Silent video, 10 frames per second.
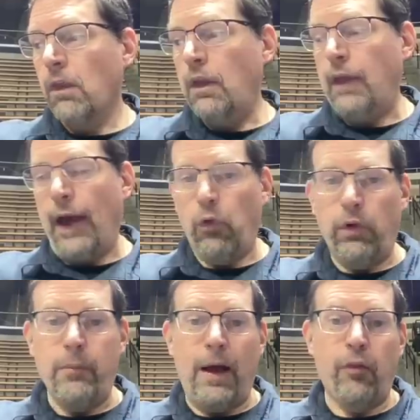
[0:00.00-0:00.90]
he out
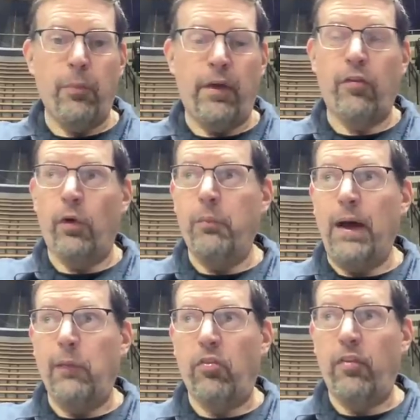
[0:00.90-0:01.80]
rebounds Minnesota
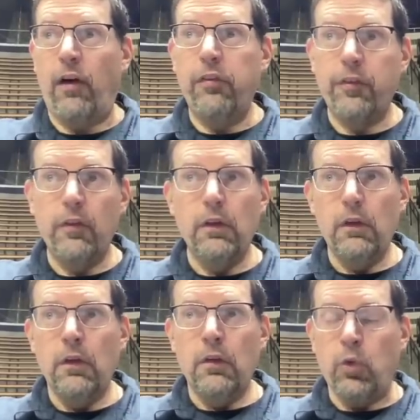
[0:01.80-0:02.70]
by himself,
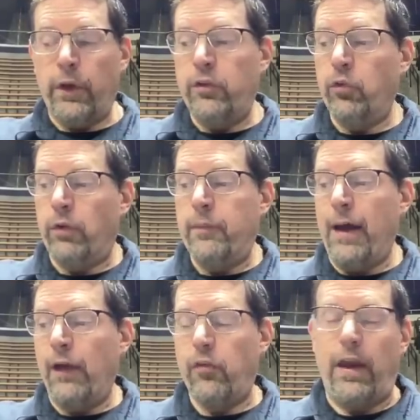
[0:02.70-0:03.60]
22
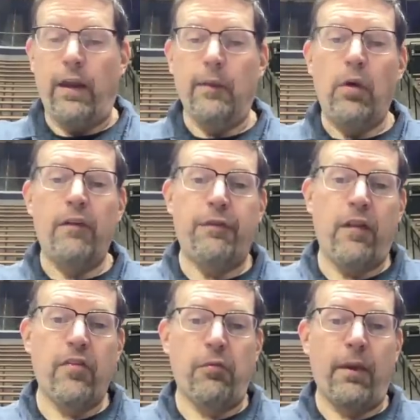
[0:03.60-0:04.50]
rebounds, eight of them
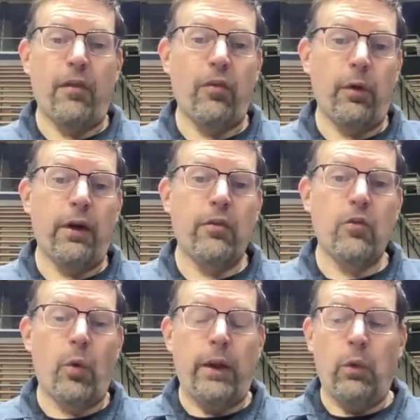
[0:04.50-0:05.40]
offensive. Minnesota gets
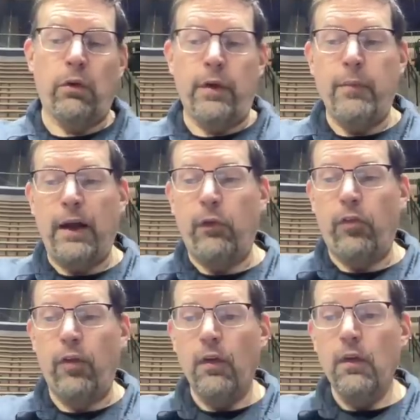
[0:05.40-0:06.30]
21
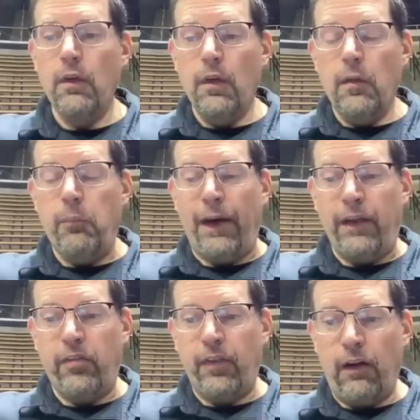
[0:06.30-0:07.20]
rebounds by
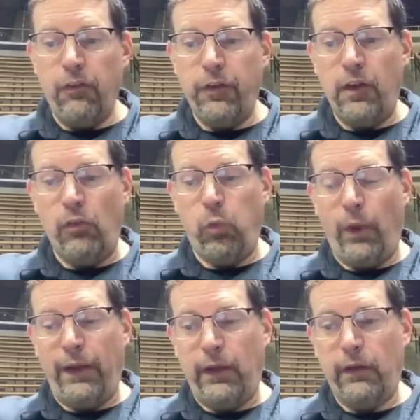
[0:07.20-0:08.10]
itself. He's
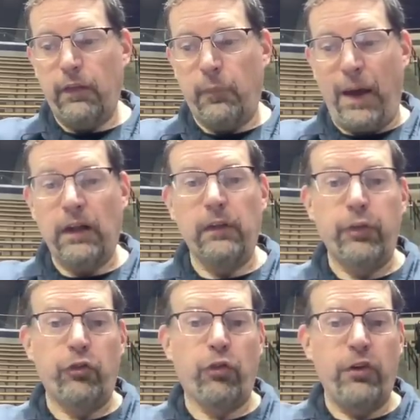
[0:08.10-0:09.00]
winning the battle of
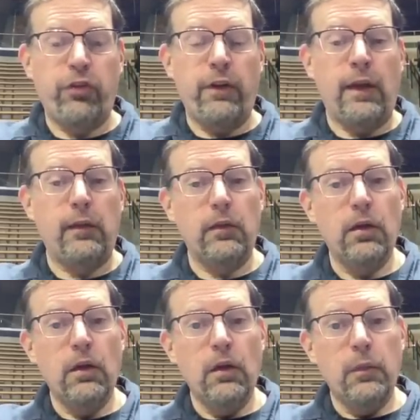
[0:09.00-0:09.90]
attrition that
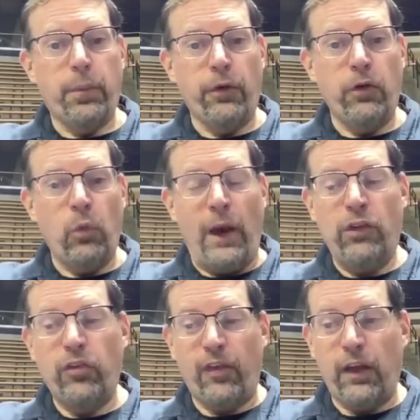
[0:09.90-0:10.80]
Purdue
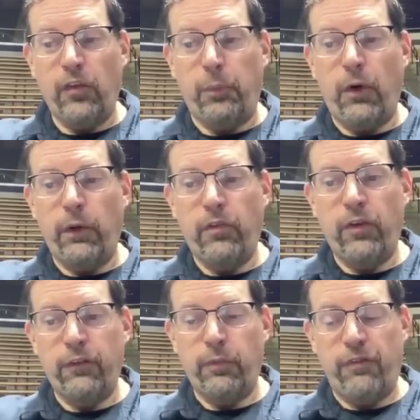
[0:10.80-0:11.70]
wages against opponents
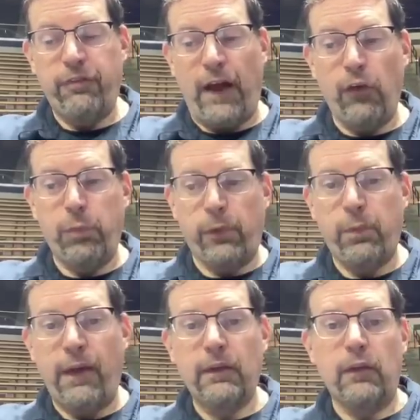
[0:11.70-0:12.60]
here from a fouls
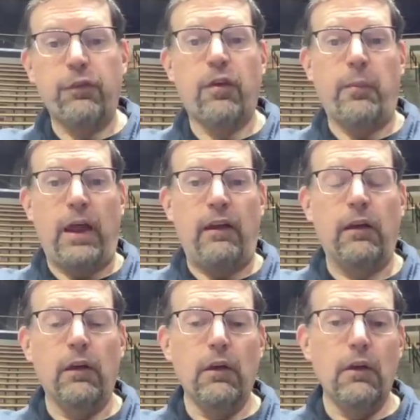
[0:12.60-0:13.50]
perspective, from a
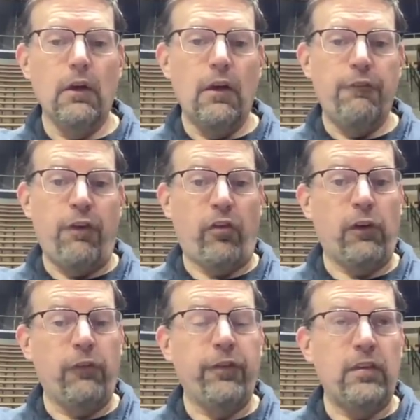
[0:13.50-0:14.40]

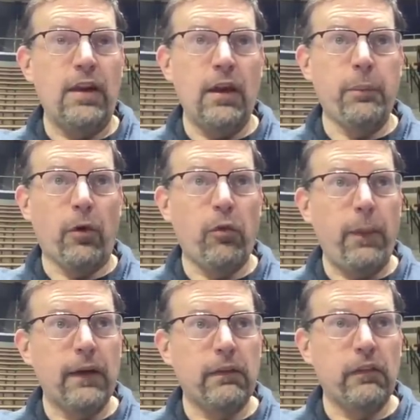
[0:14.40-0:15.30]
physical fatigue
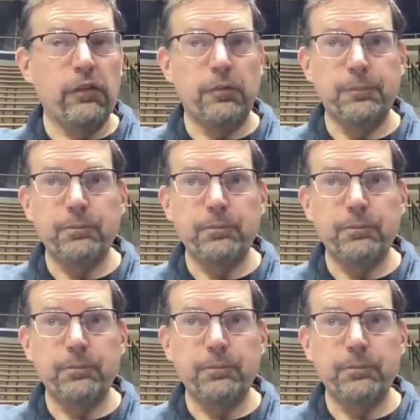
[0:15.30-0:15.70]
perspective.